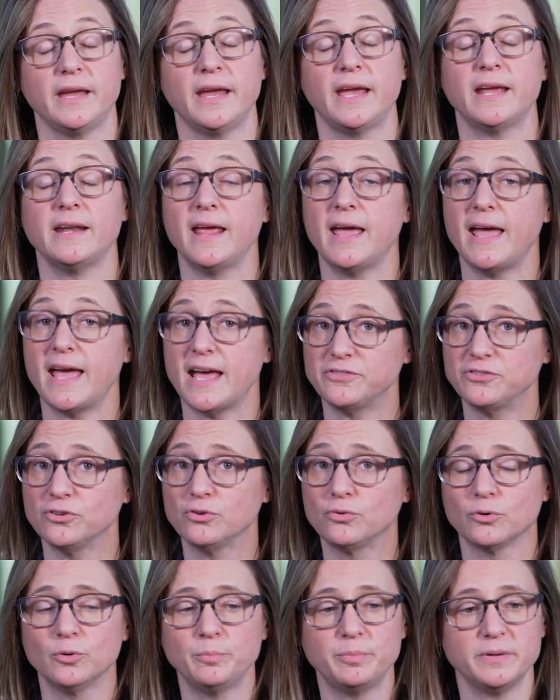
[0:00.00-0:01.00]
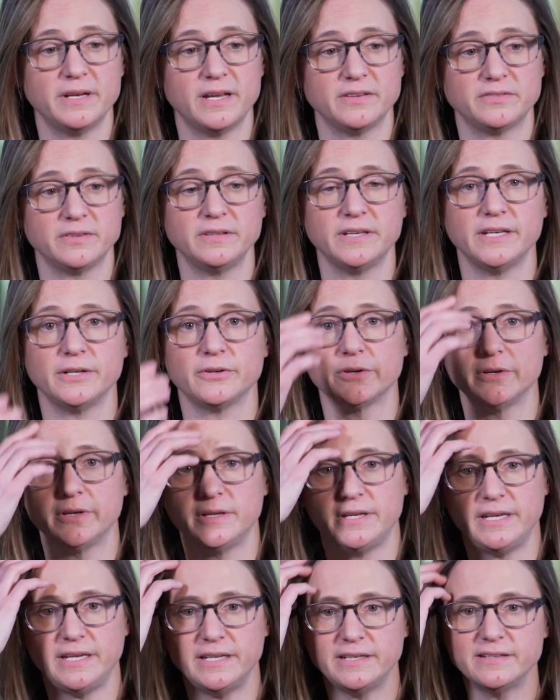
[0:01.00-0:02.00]
And as a group and as a leader,
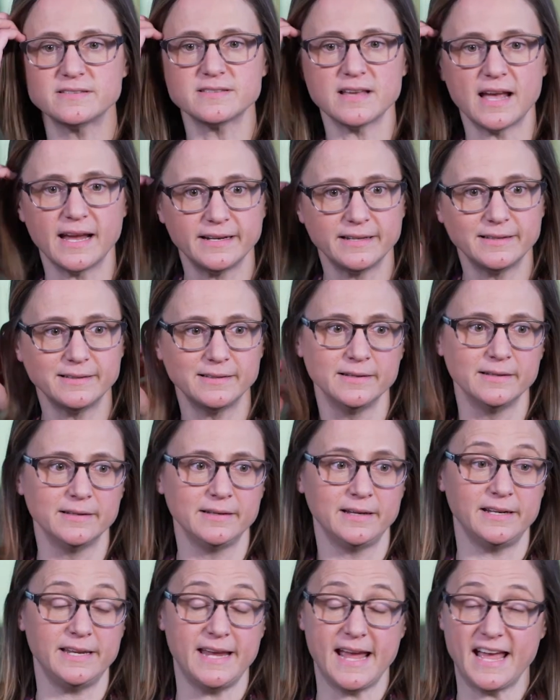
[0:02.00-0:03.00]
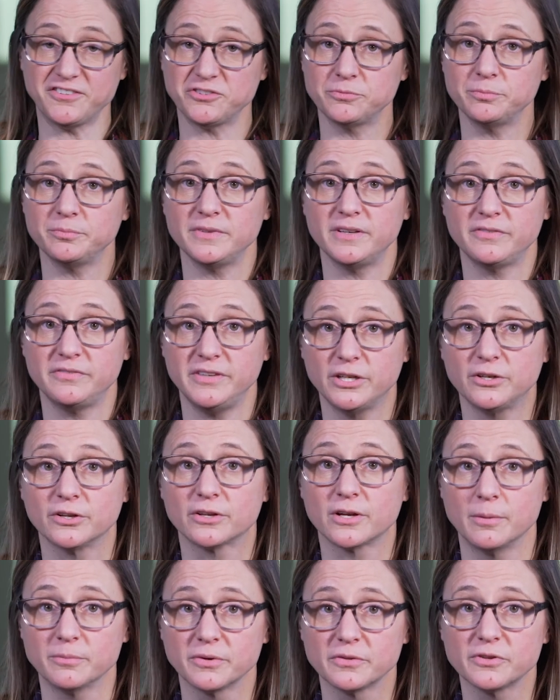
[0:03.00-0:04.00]
he decided, and he asked if he could
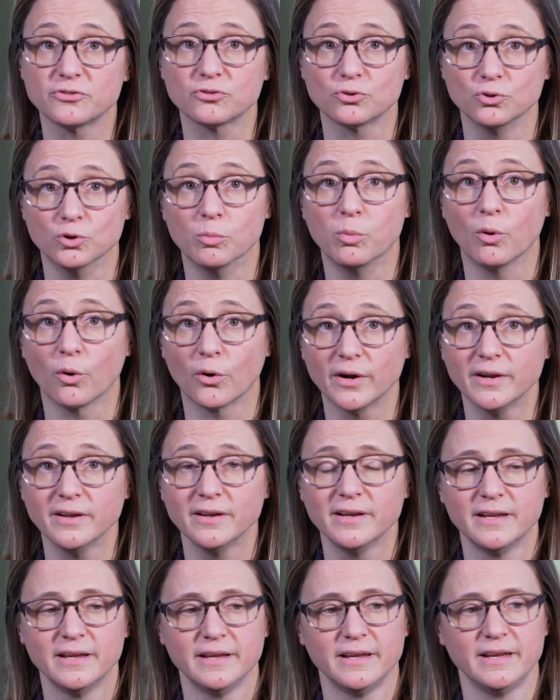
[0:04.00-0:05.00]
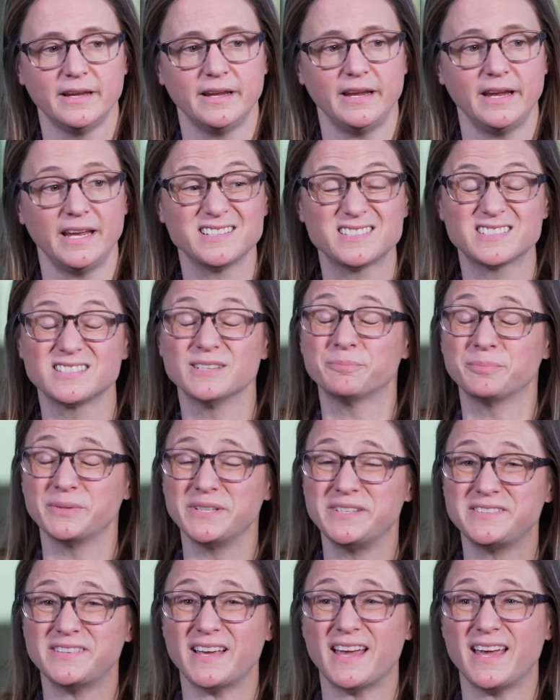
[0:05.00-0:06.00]
come to the school board and
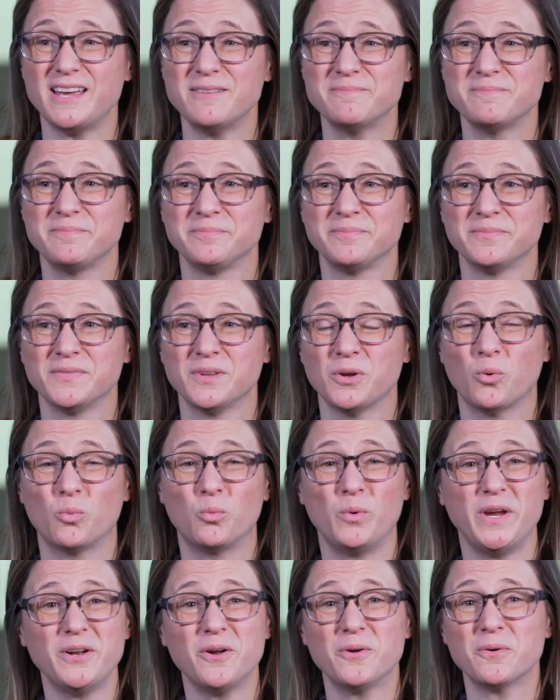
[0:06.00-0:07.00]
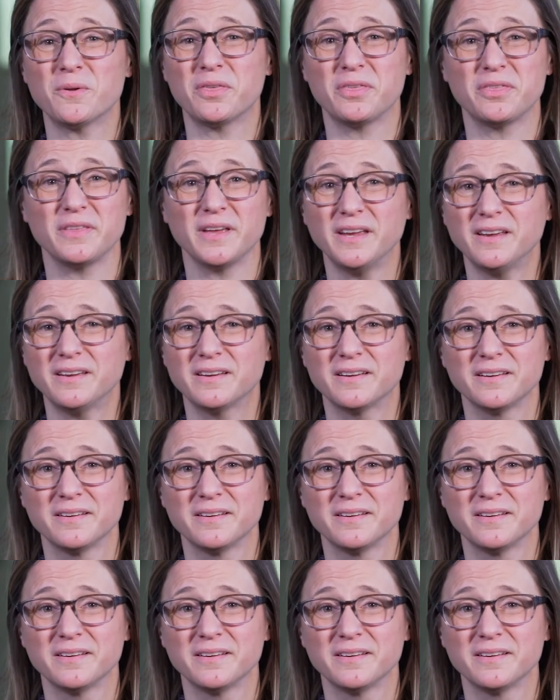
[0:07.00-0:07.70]
simply say, we don't think